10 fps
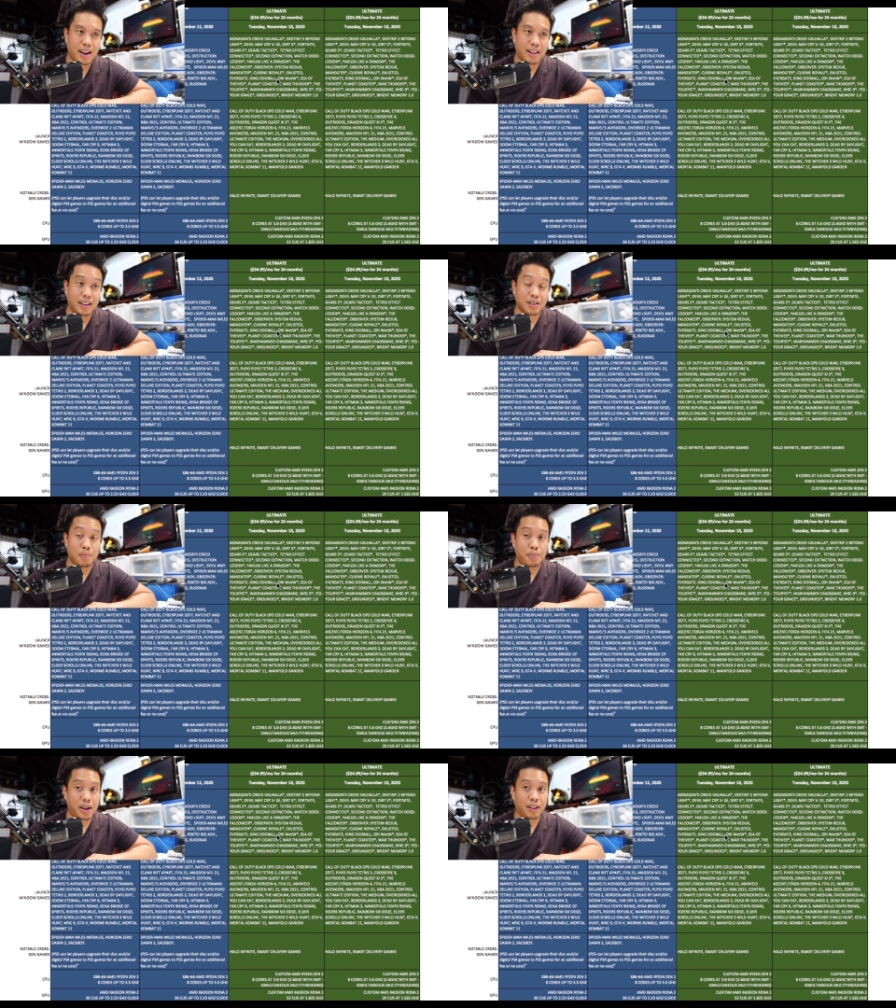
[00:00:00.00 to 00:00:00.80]
and that's a
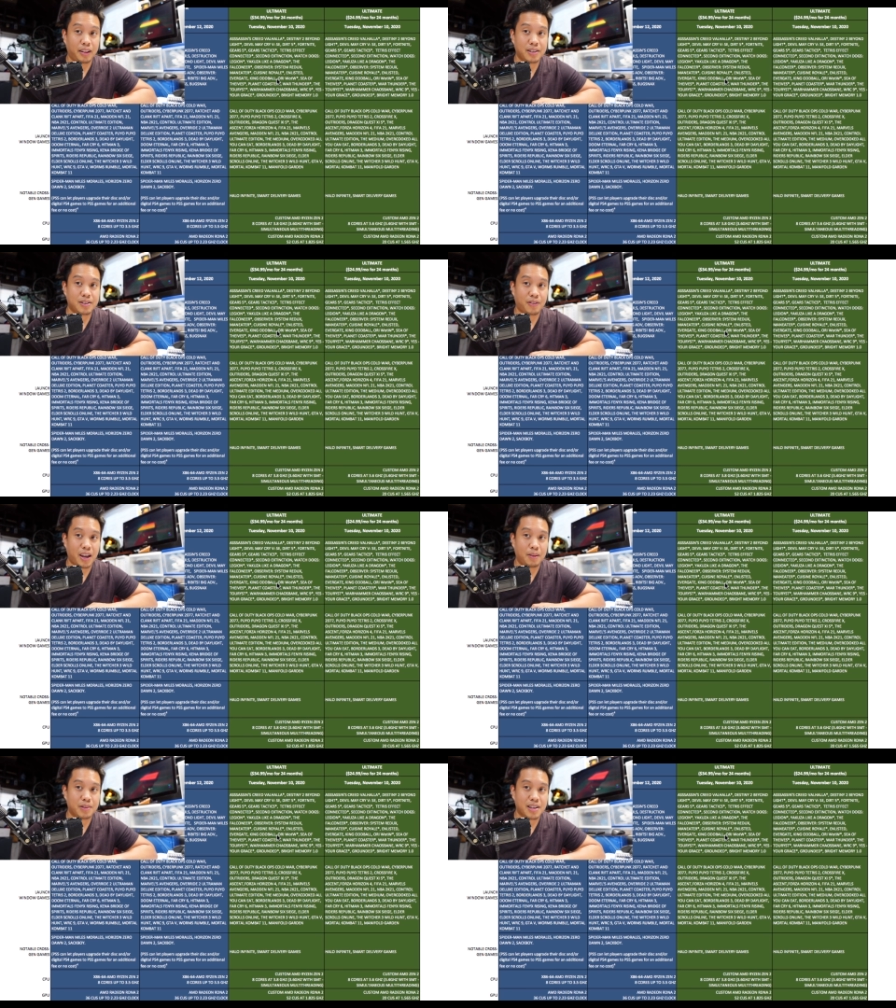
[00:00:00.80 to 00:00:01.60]
big list of
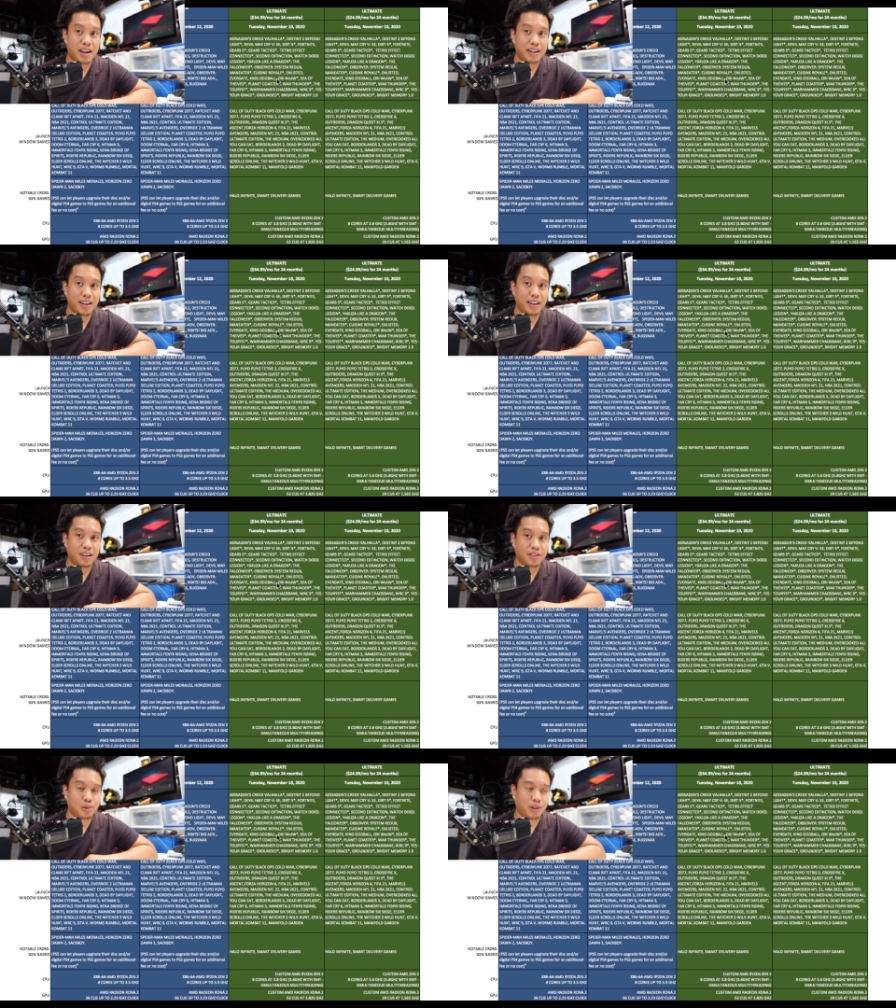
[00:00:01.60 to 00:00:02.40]
games that
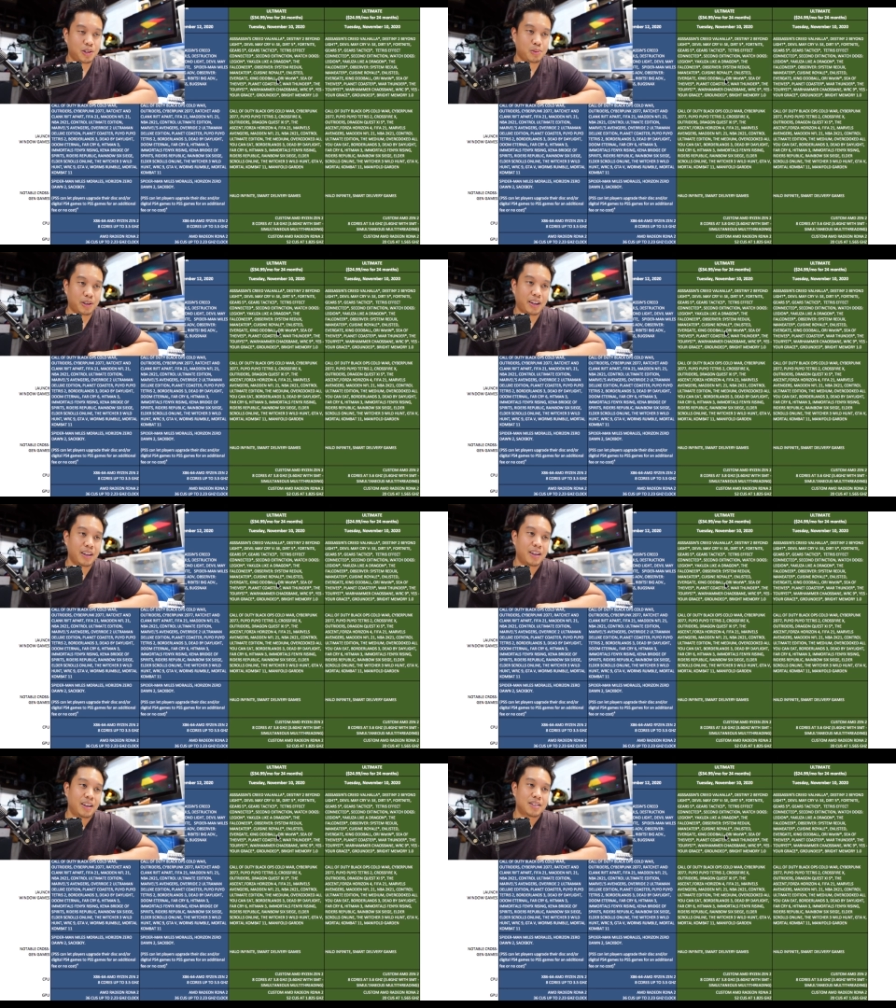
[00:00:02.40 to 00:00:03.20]
hit on 2020.
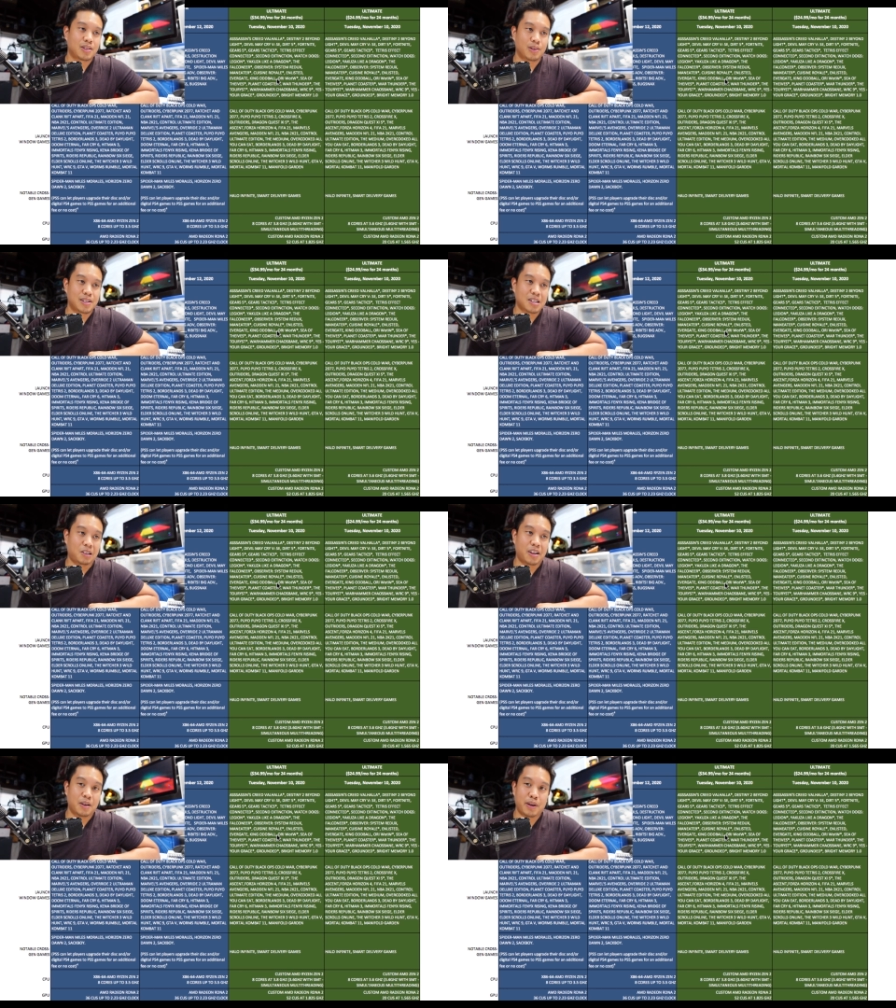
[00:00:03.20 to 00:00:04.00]
So it says a
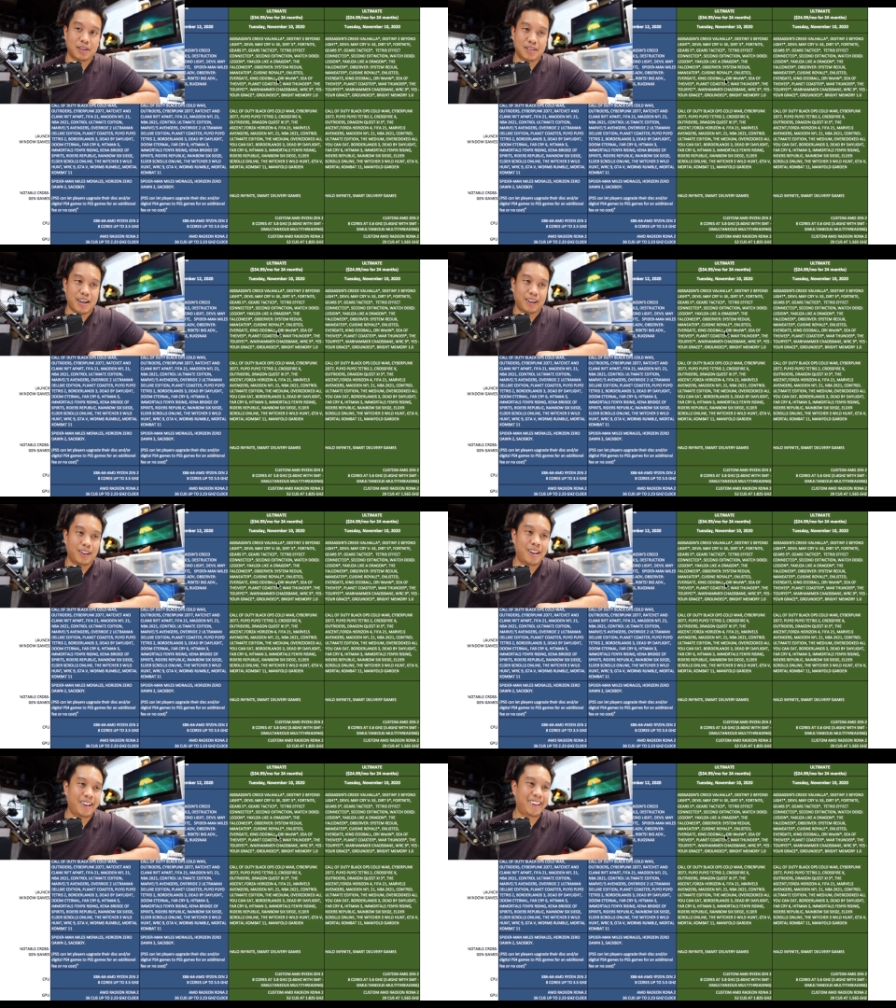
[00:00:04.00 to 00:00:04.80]
lot about the title.